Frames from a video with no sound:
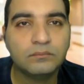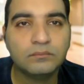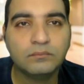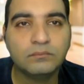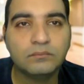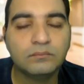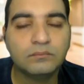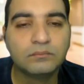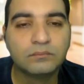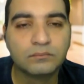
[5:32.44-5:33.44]

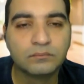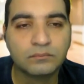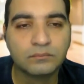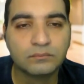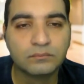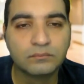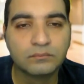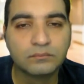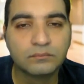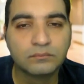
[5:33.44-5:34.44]

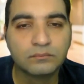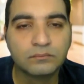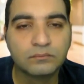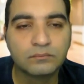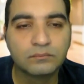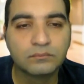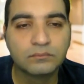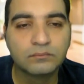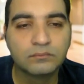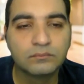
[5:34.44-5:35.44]

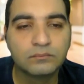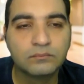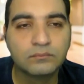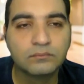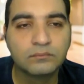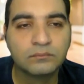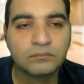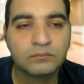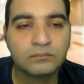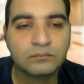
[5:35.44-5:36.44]

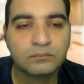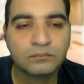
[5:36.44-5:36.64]
[no speech]